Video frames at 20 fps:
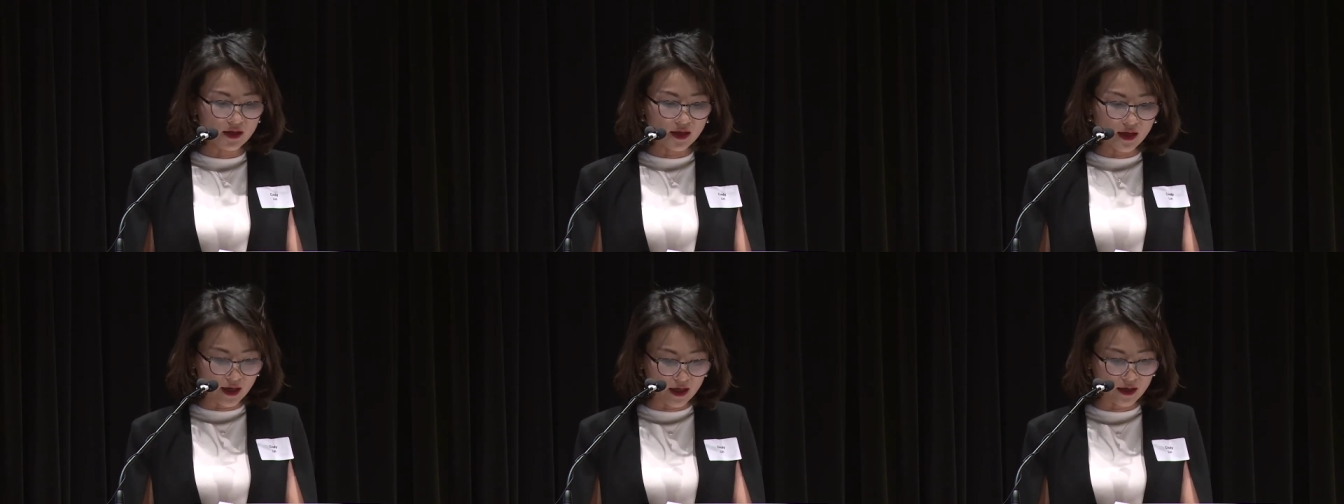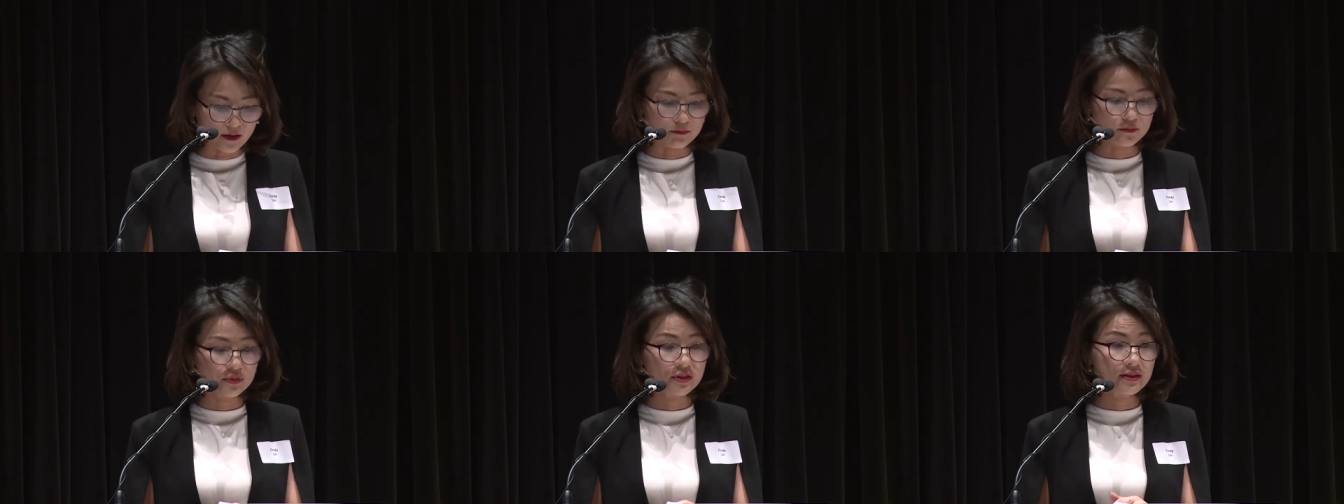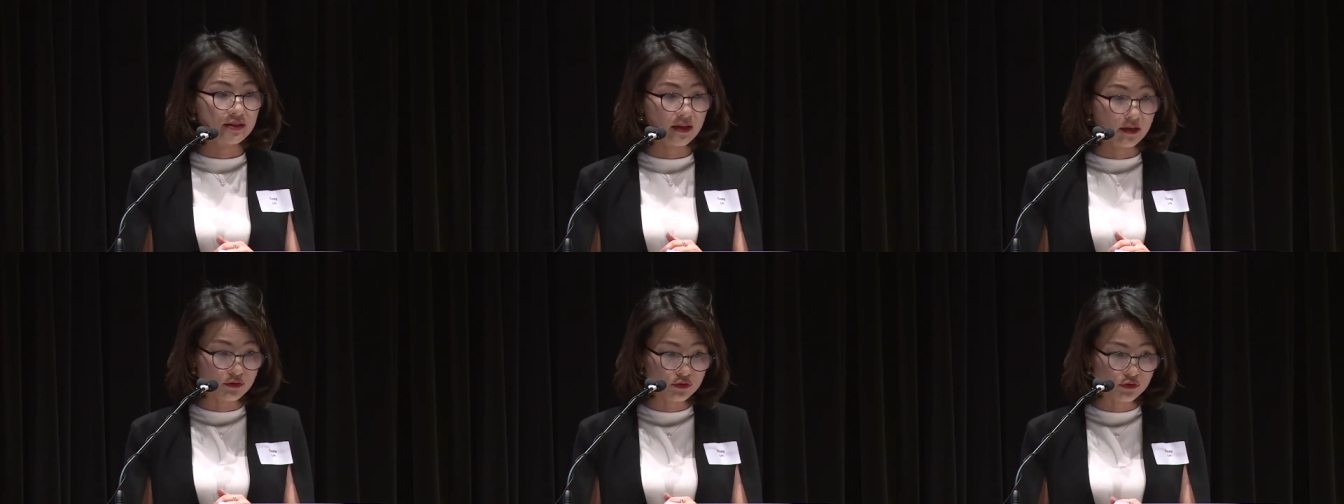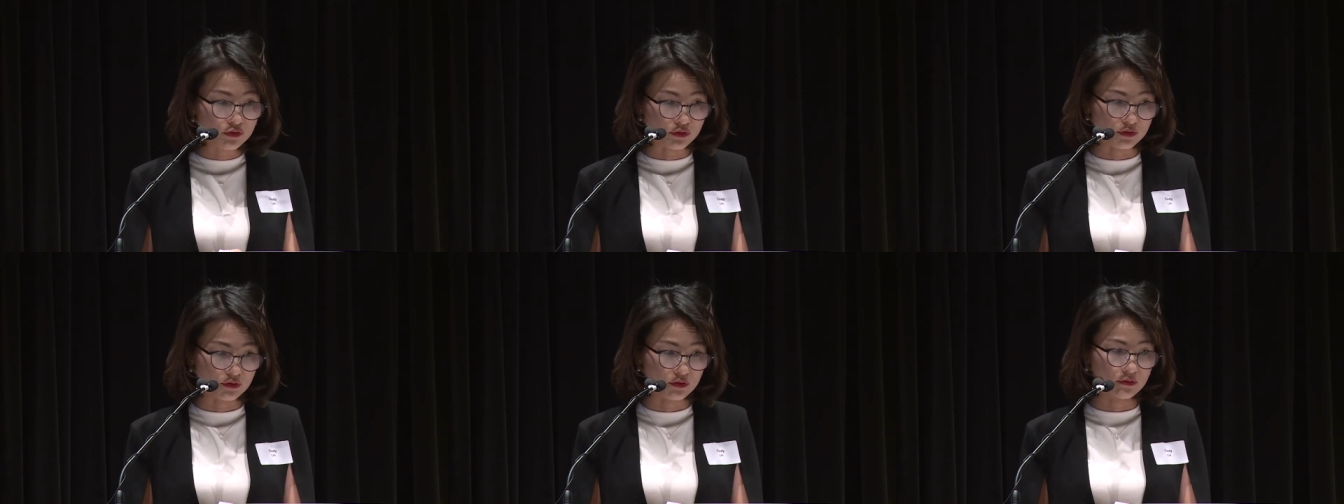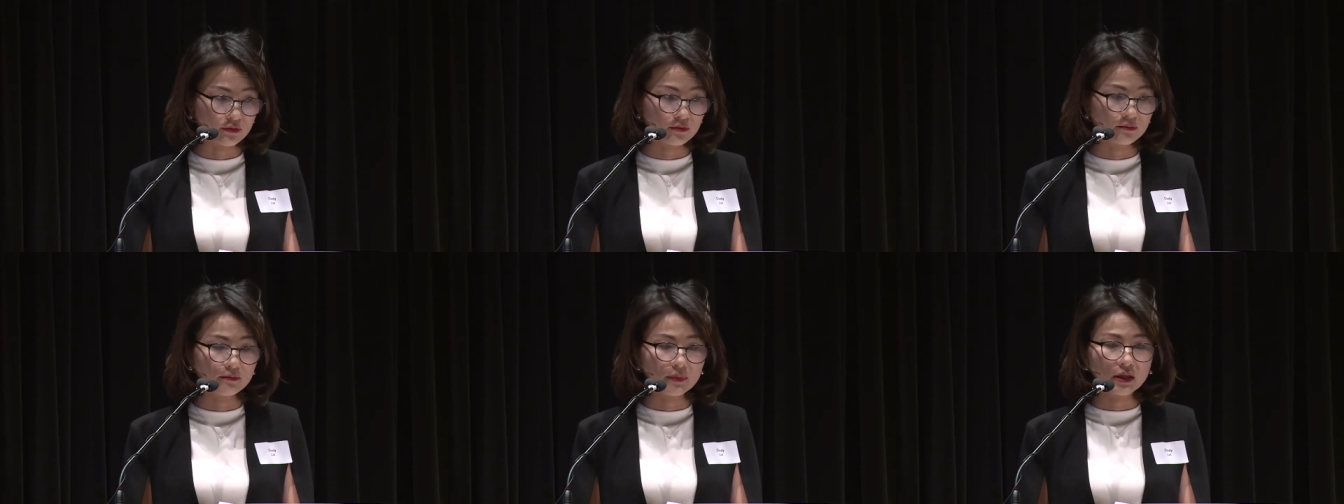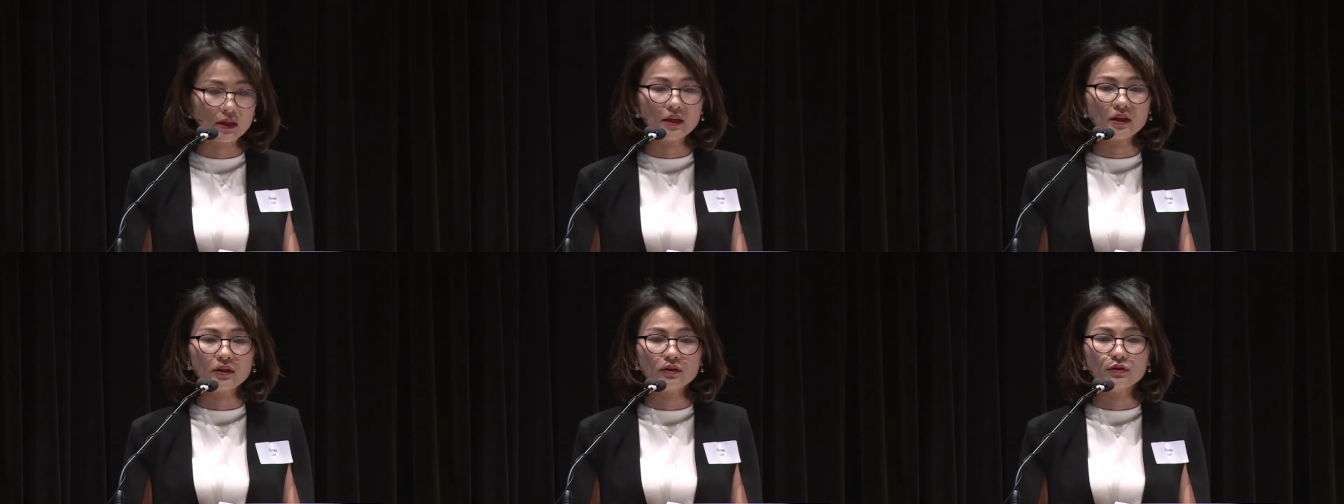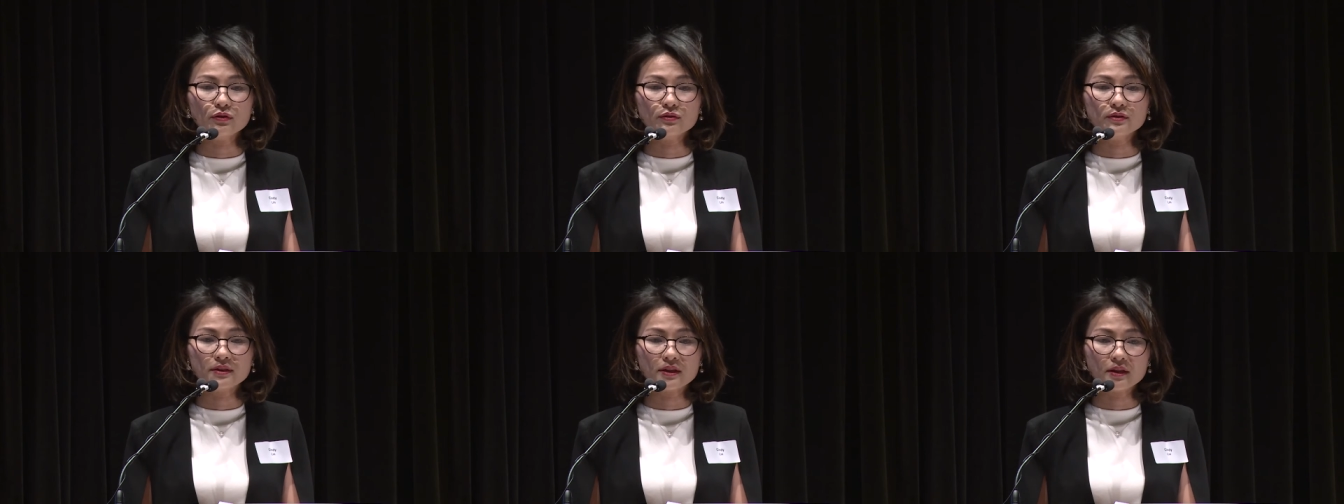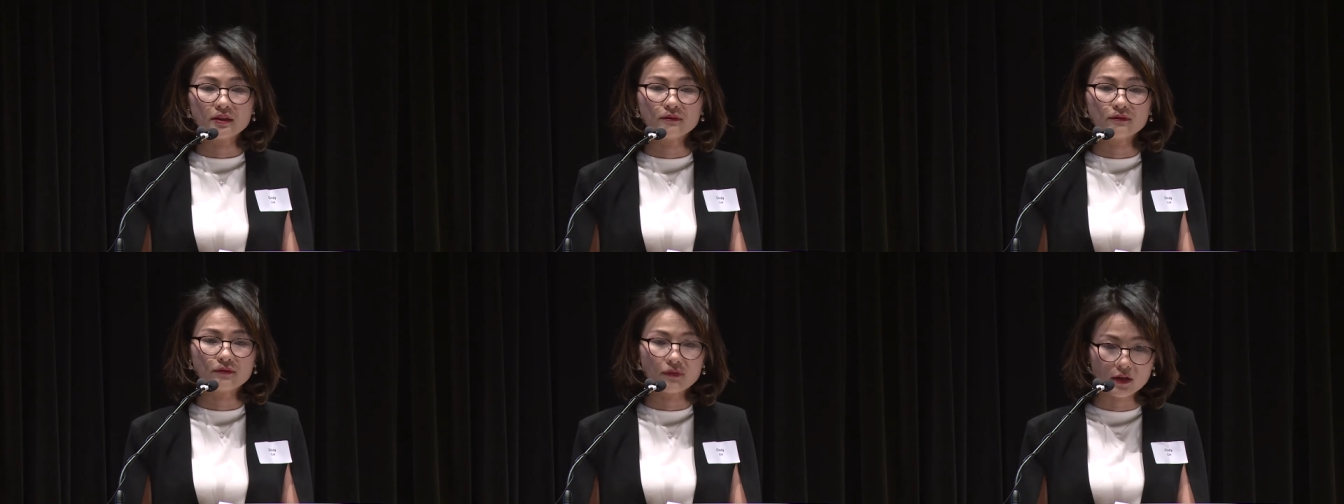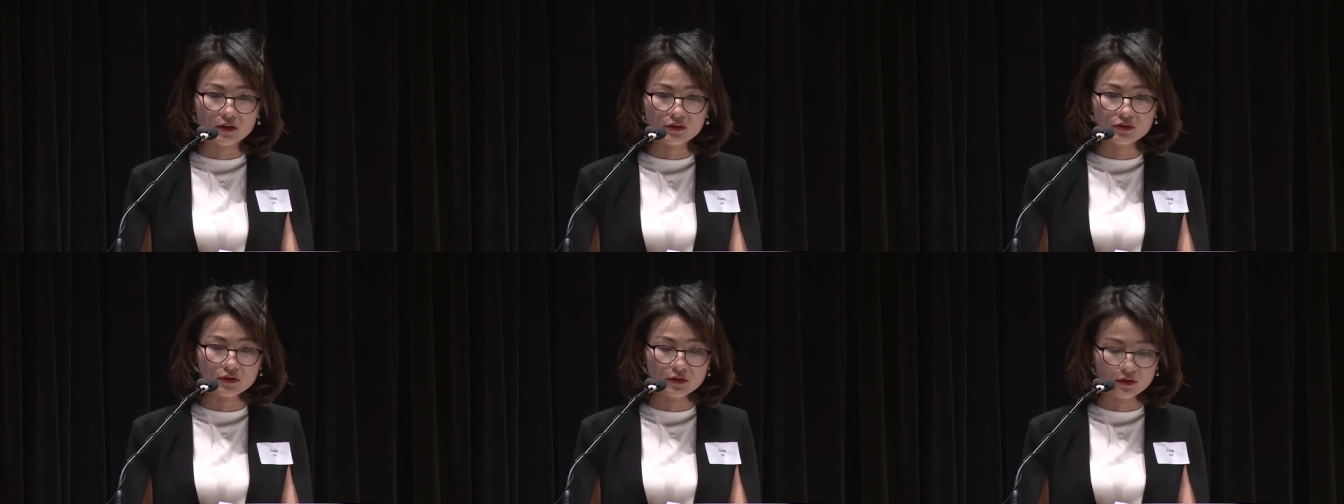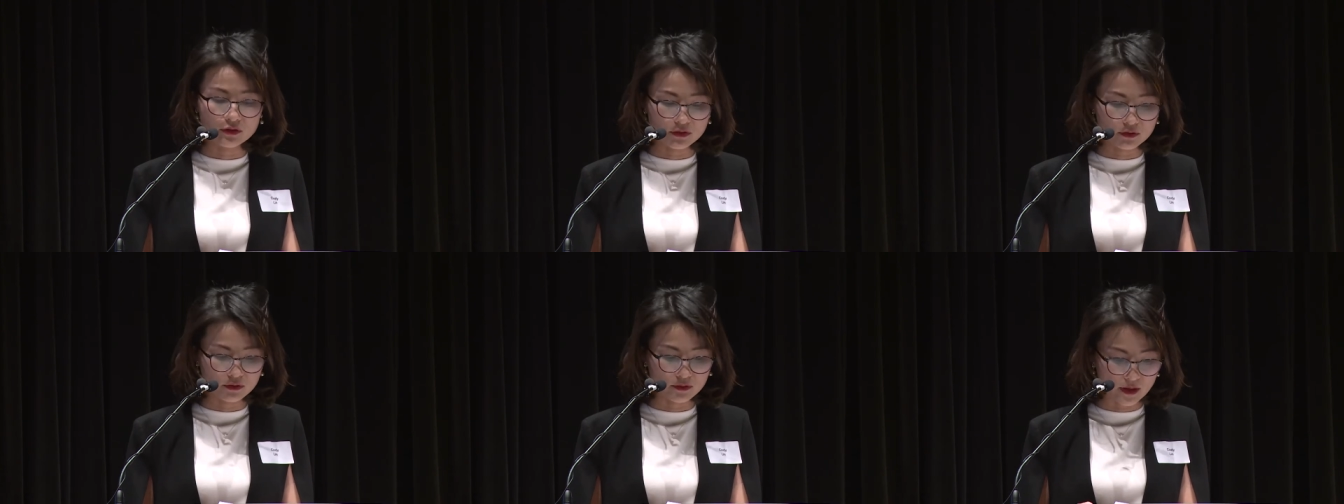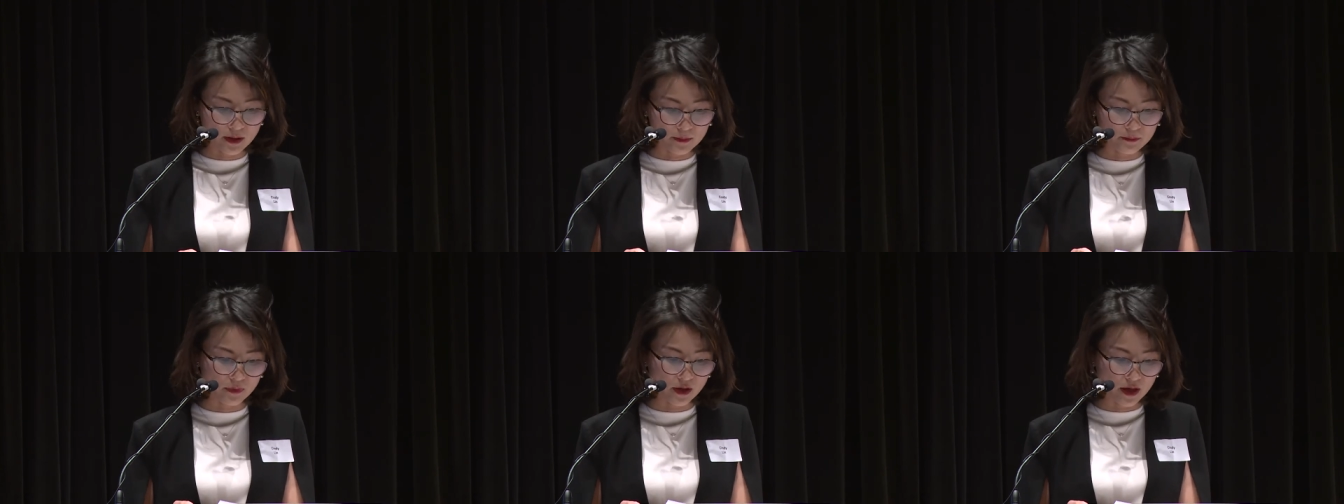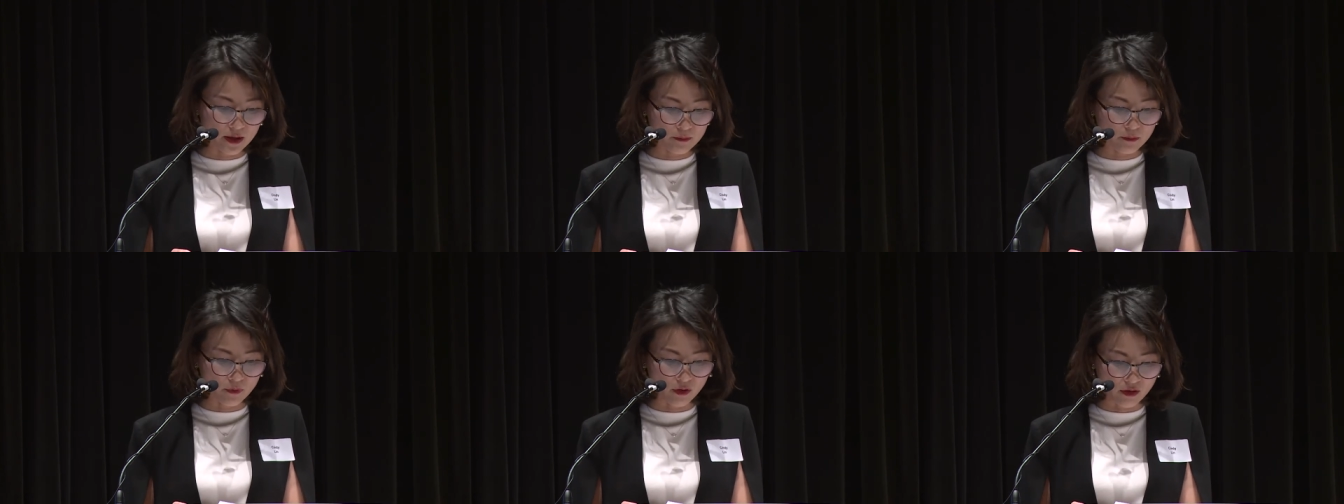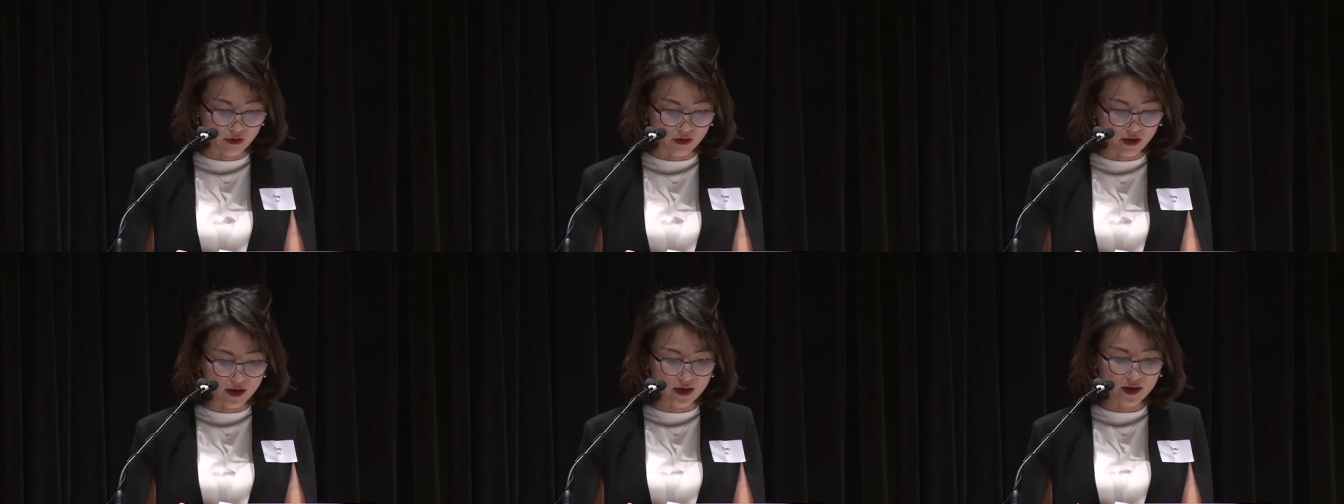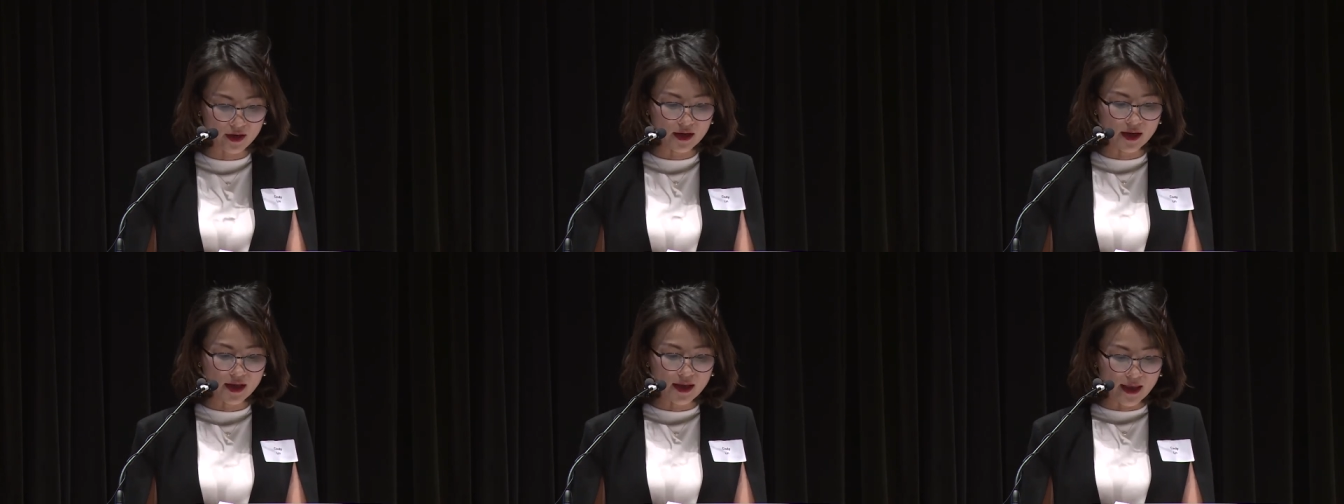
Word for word: um, central, meaning using functional M MRI